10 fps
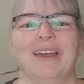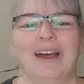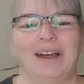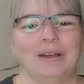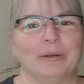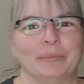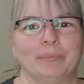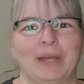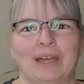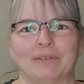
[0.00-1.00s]

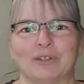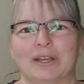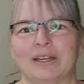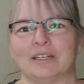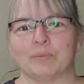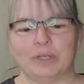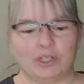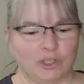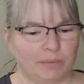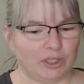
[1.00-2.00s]
I will try not to
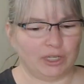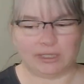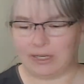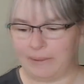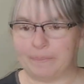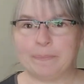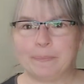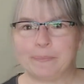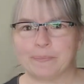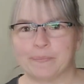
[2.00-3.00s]
preach so much next time.
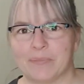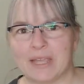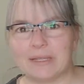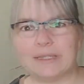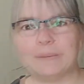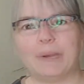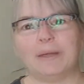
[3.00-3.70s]
Thanks.